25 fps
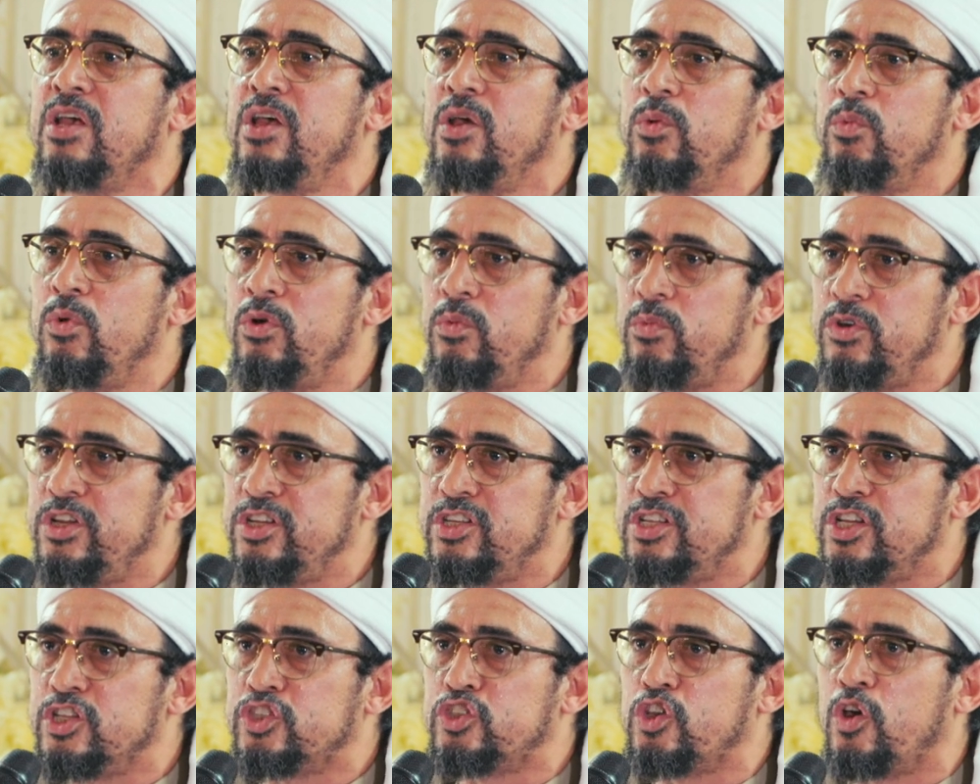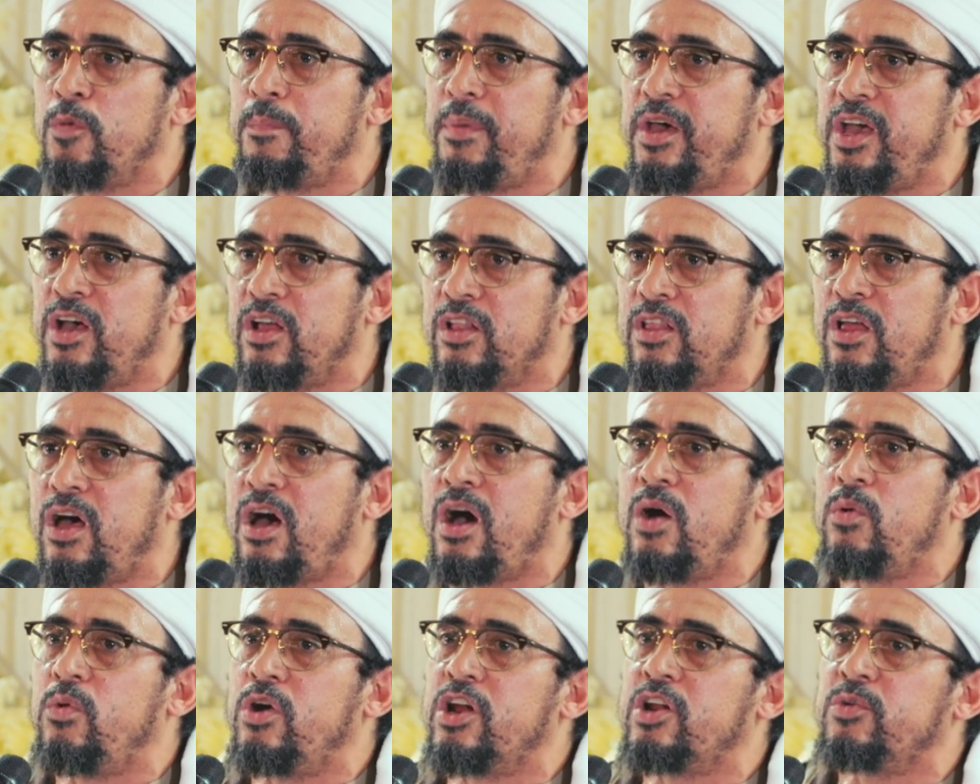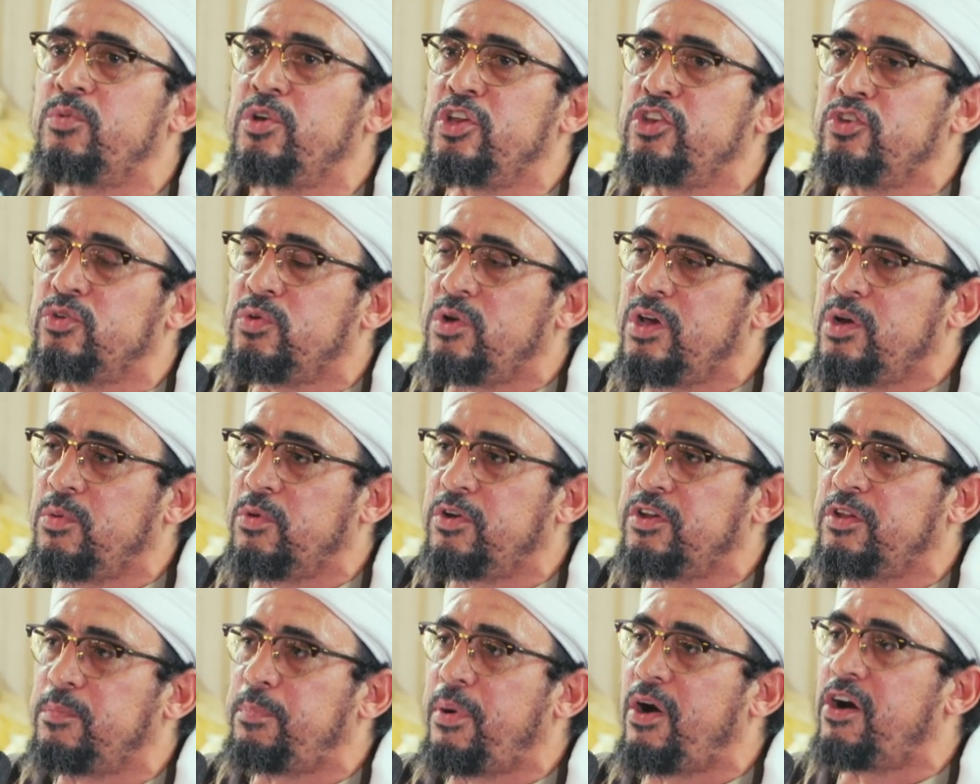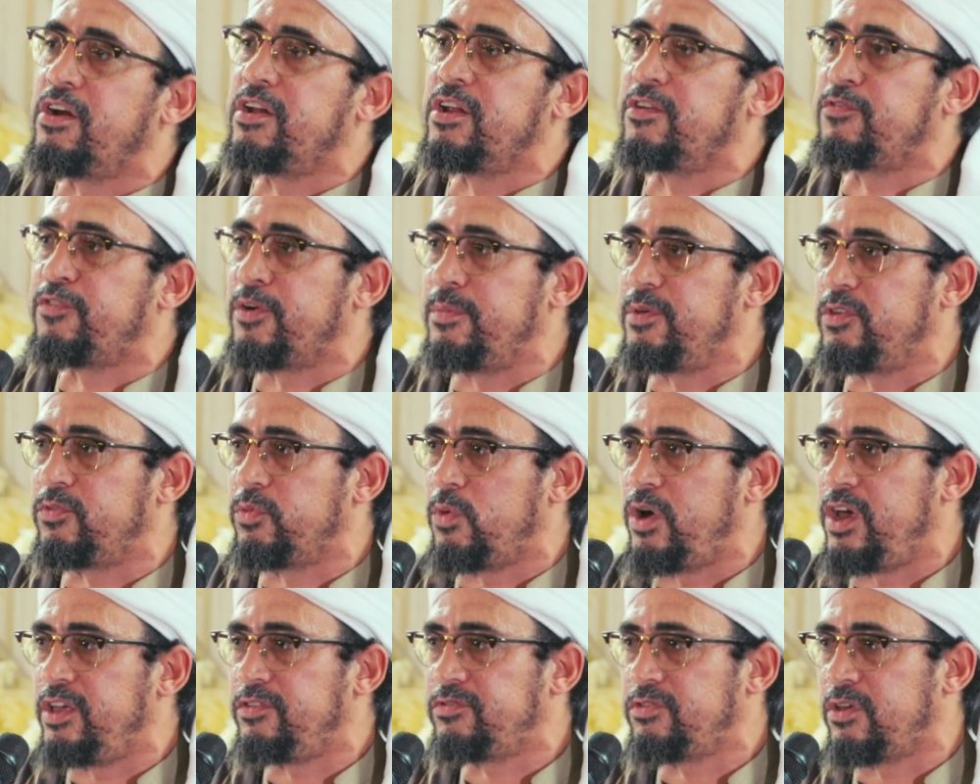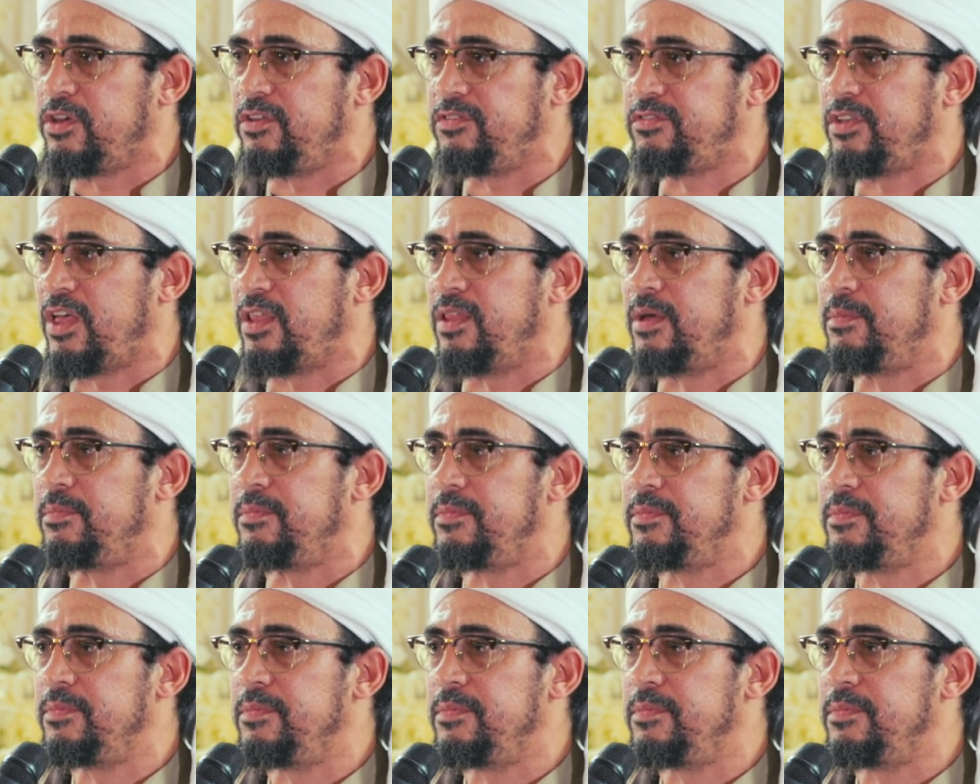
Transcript: When we disobey Allah, what are we doing? We're departing from his way, sallallahu alayhi wa sallam.